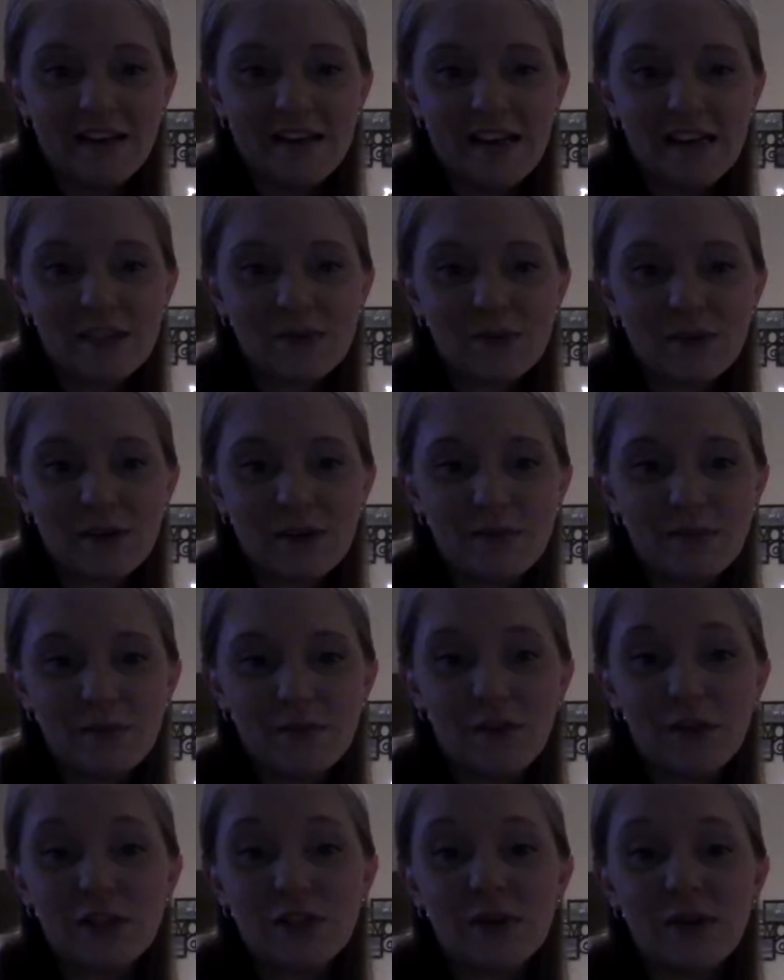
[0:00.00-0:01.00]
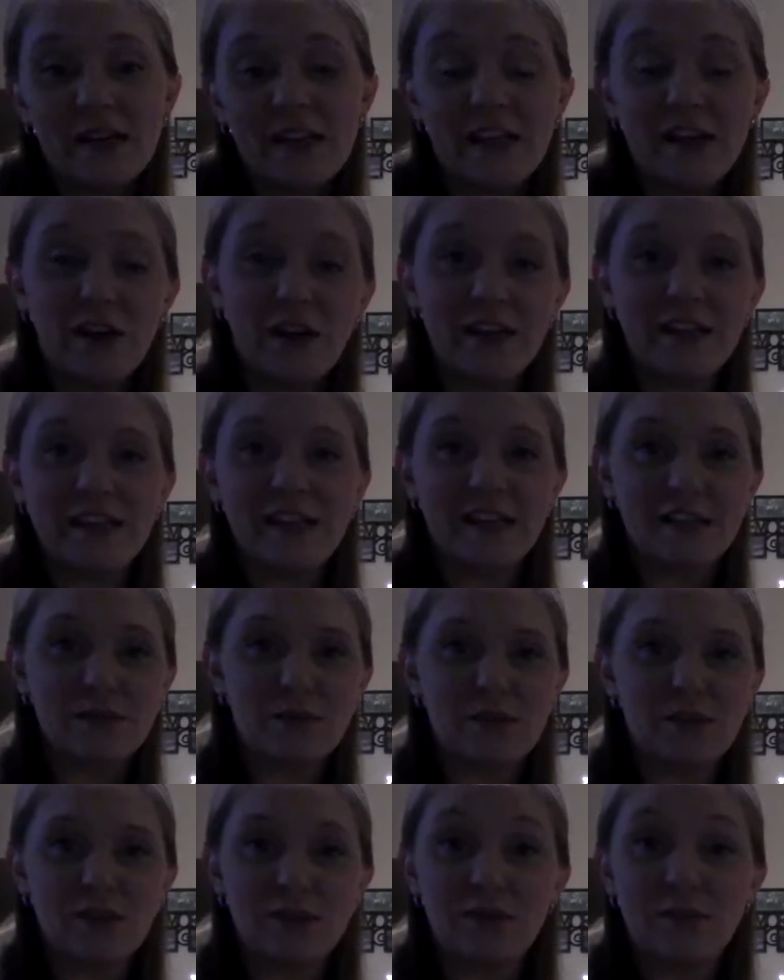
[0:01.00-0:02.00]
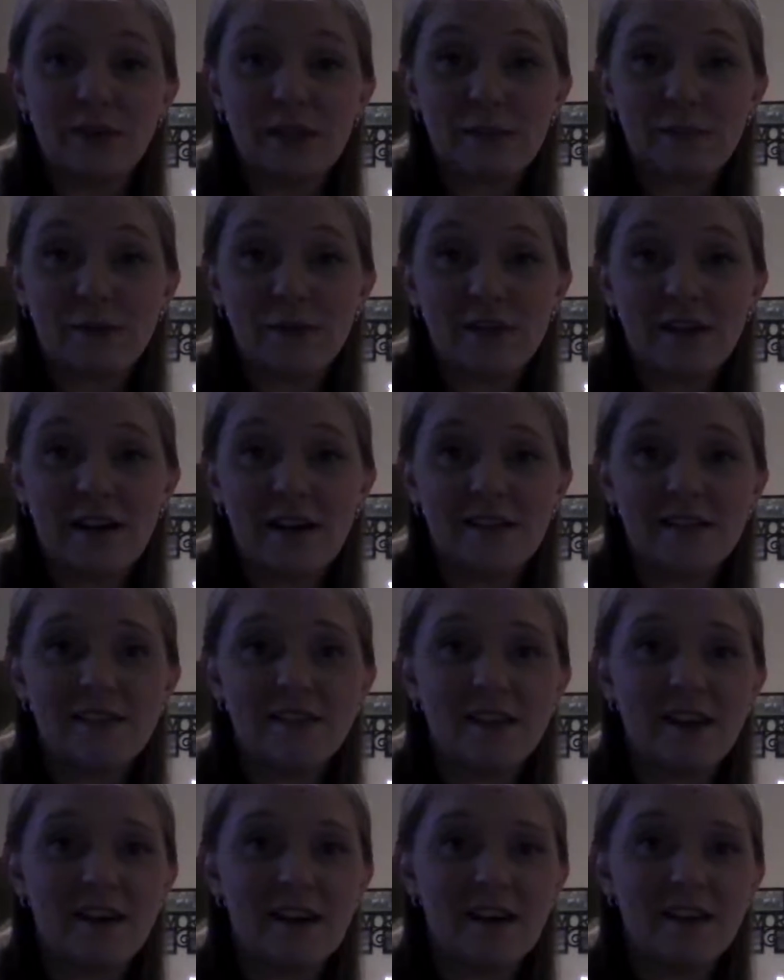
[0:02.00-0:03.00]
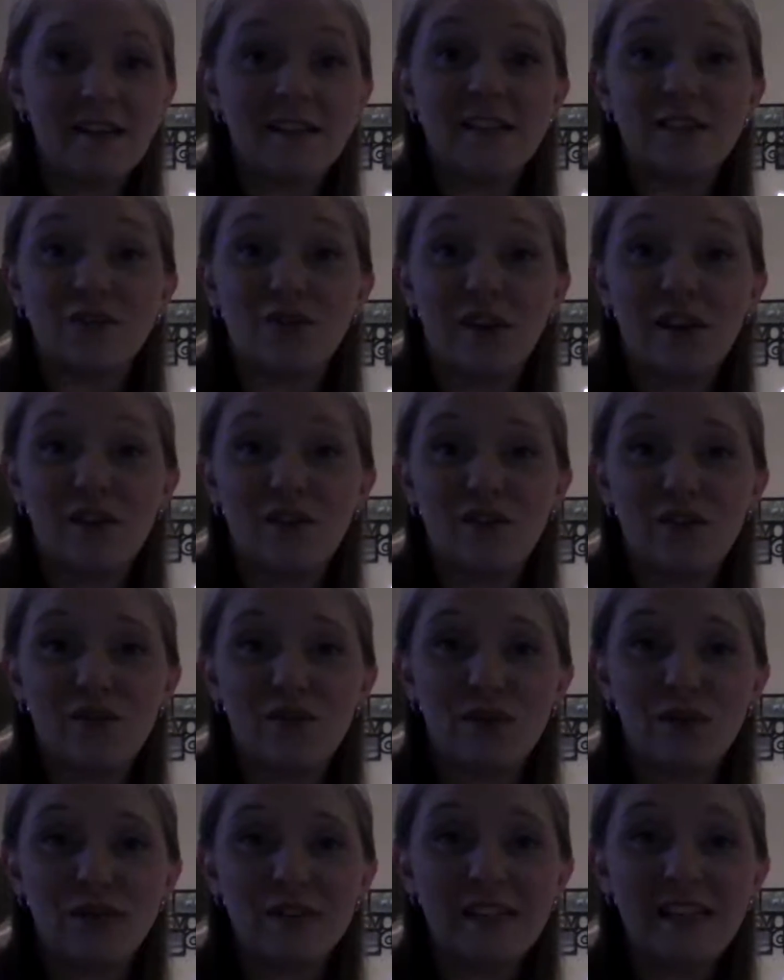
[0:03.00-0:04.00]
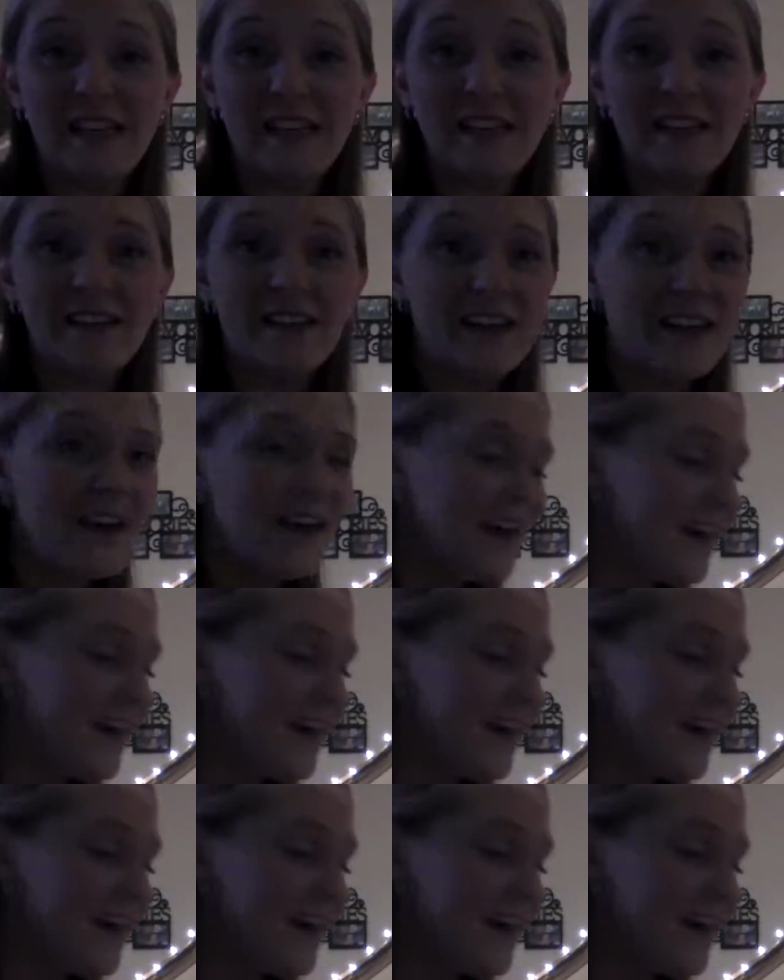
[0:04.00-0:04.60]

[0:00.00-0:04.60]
Next we're going to move on to a hearing test, which is the whisper test. This is cranial nerve 13.